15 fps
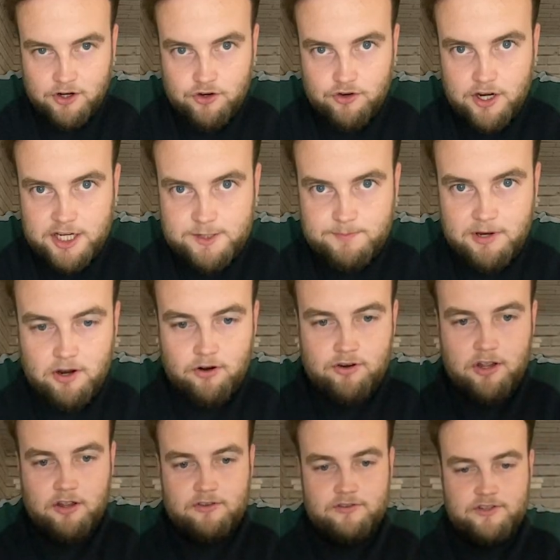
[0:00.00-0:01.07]
crispy
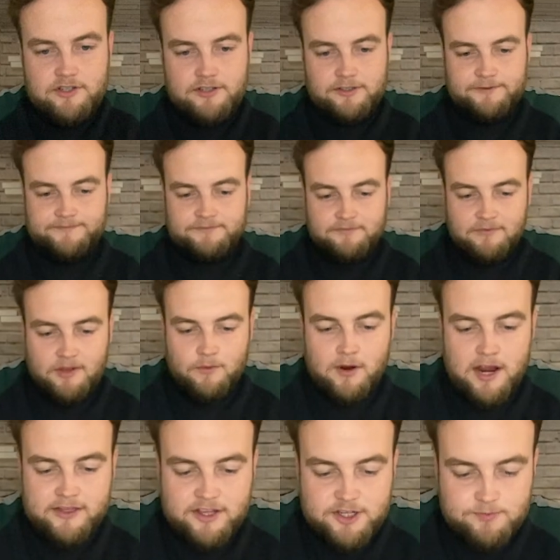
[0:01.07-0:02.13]
onions
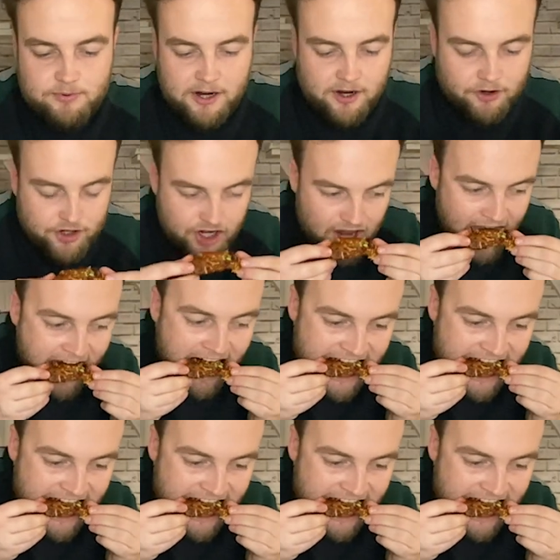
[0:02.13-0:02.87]
with the spring onion.